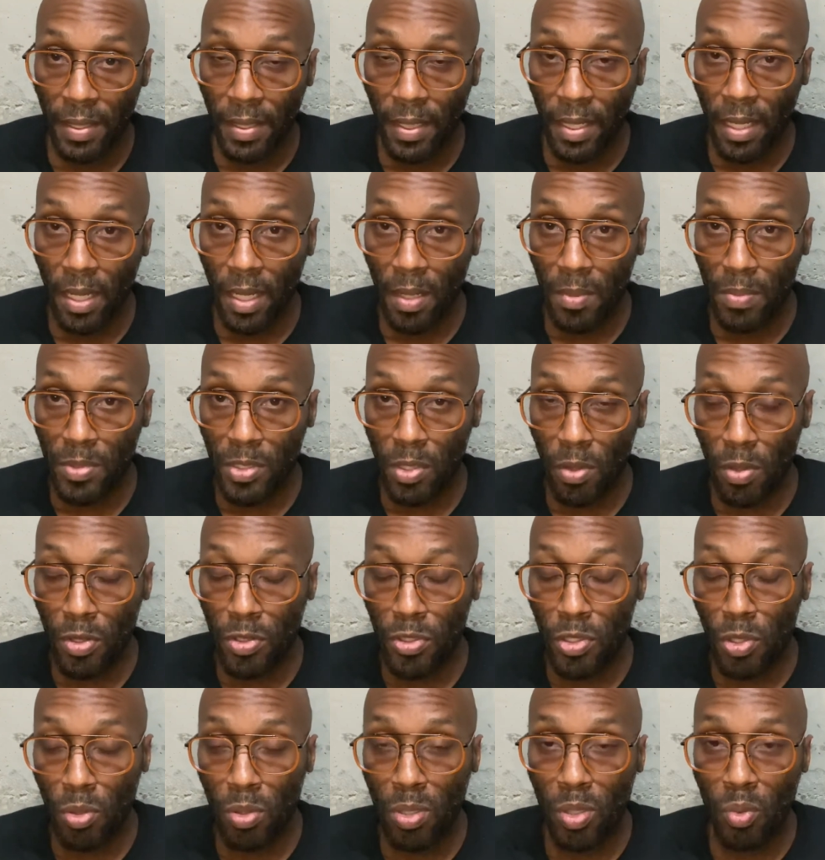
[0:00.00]
Um, so the
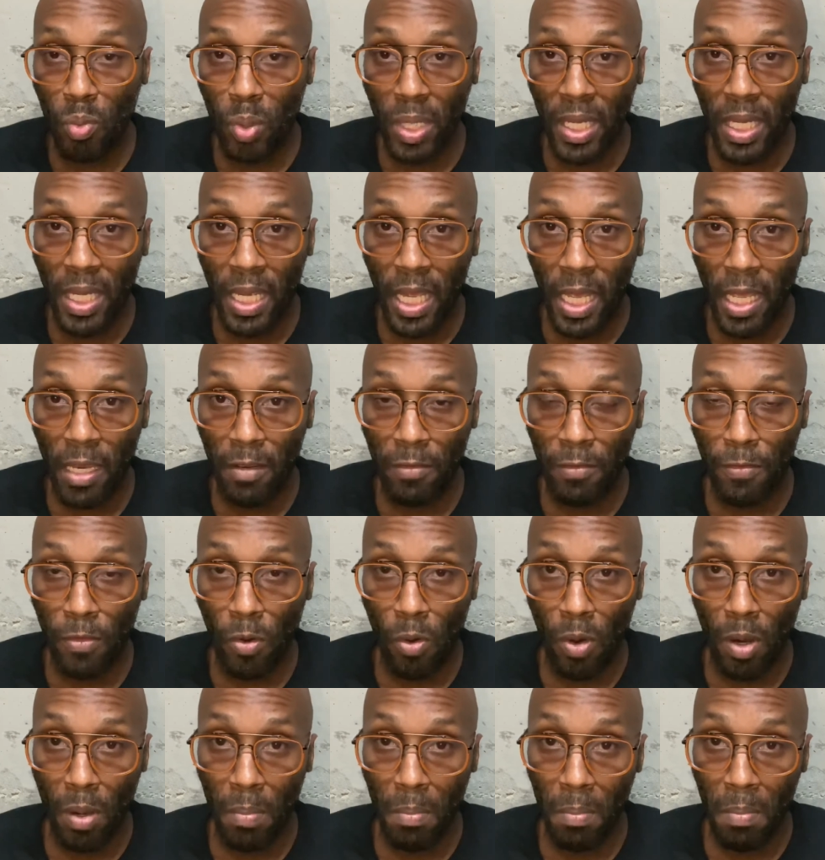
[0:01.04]
sooner we can
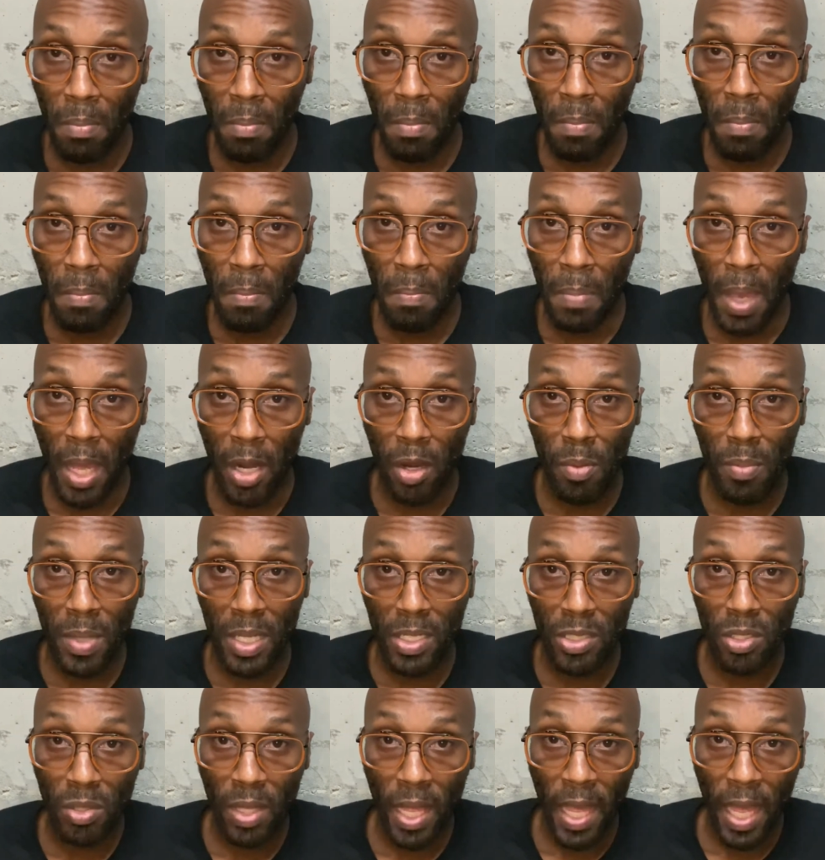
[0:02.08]
form better
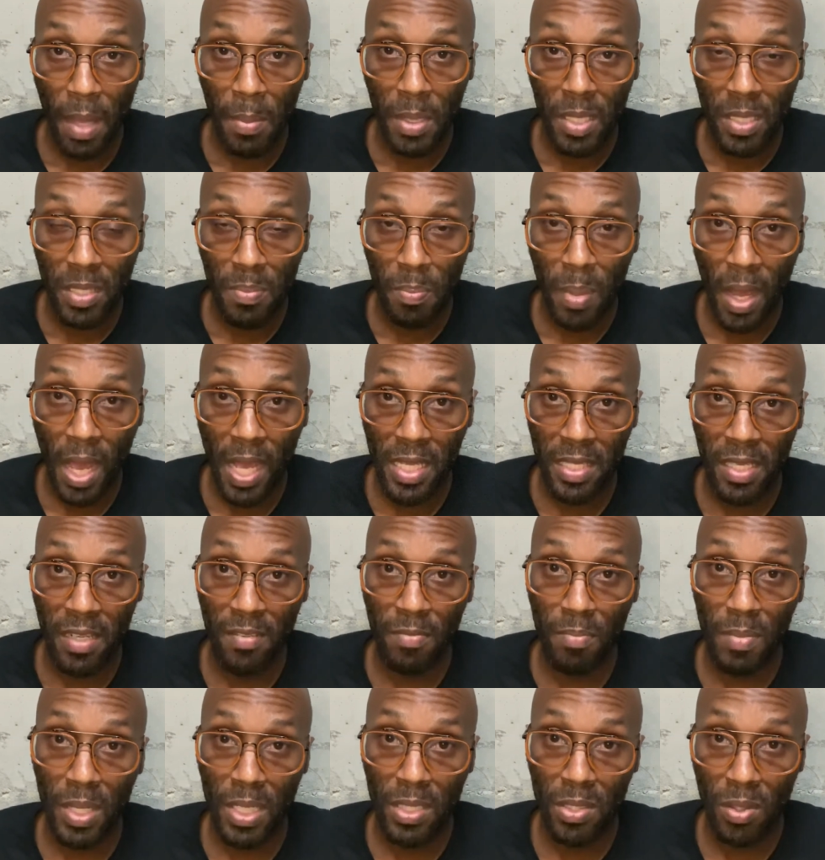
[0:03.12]
mental habits, positive
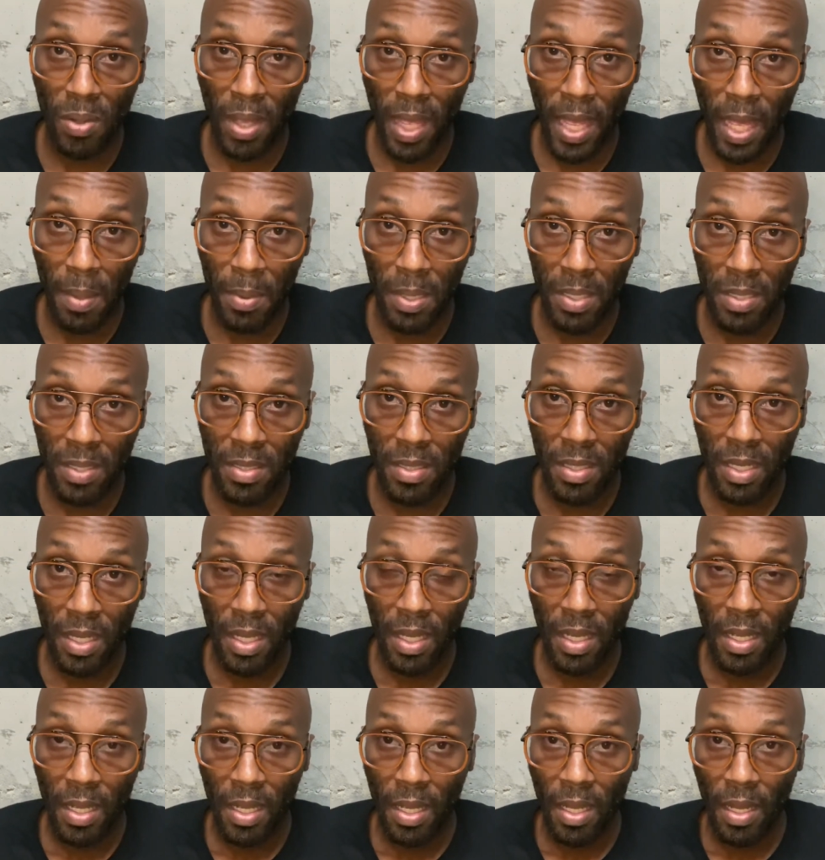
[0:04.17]
mental habits,
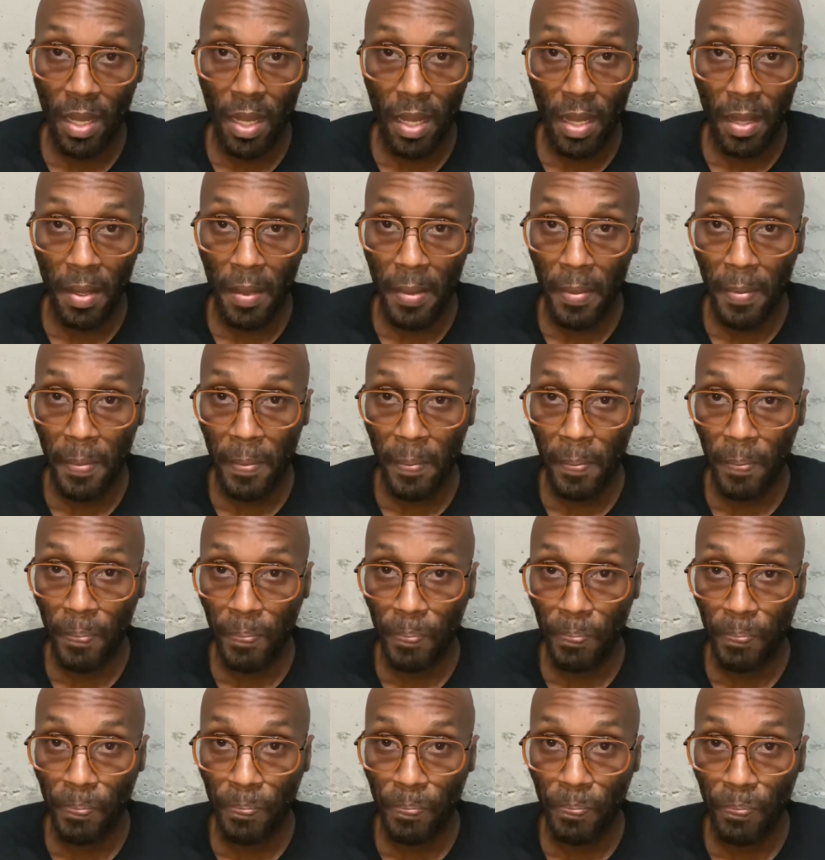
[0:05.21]
um,
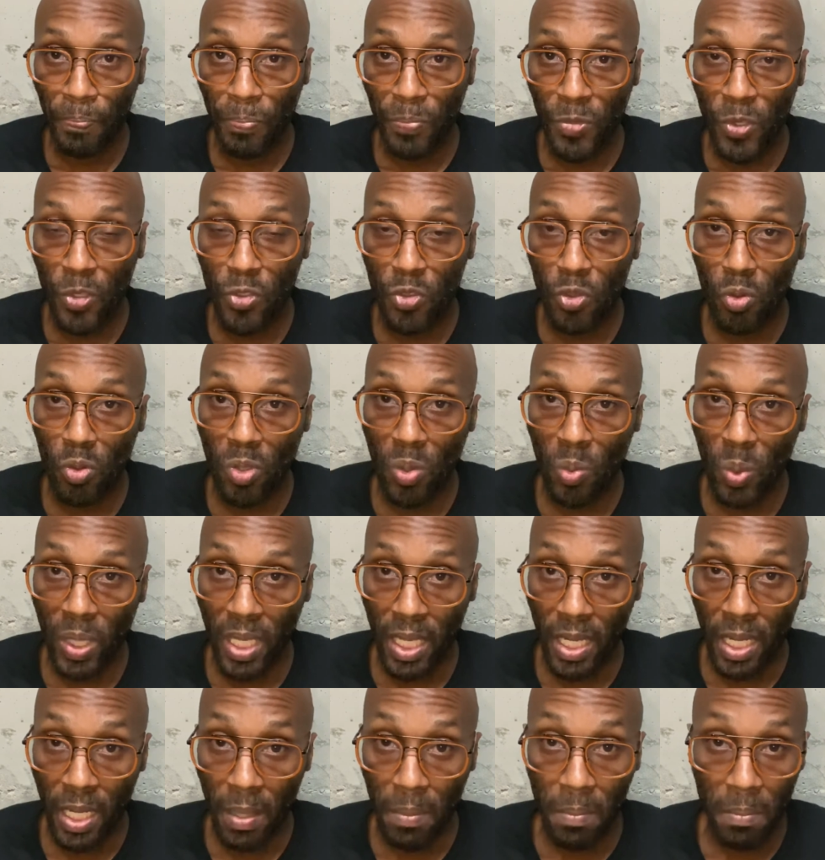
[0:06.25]
the sooner we
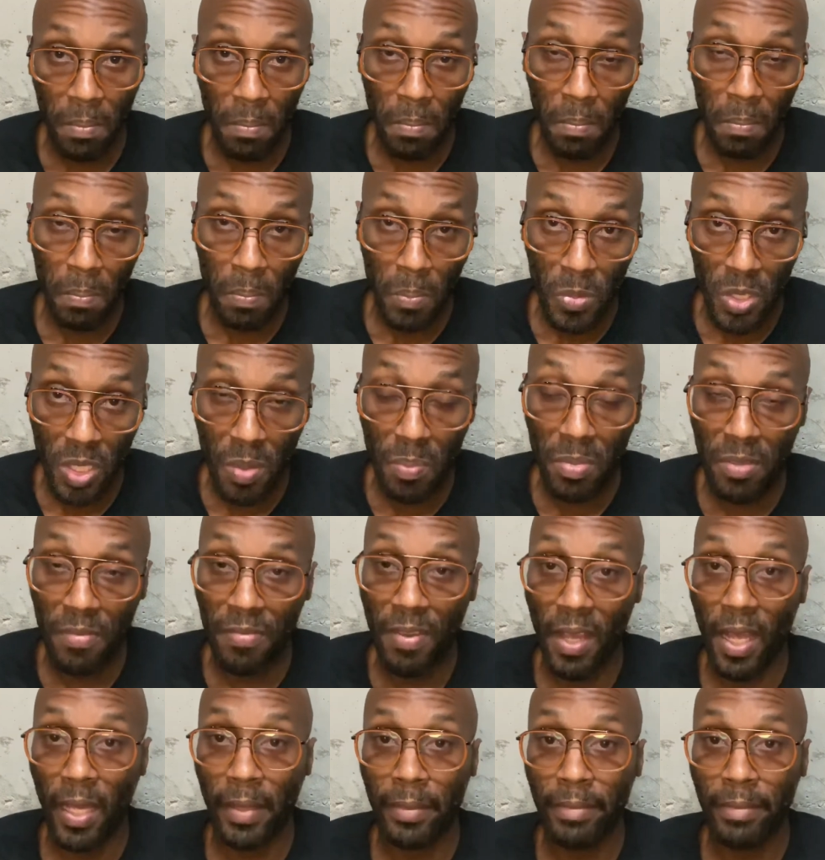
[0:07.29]
can simplify.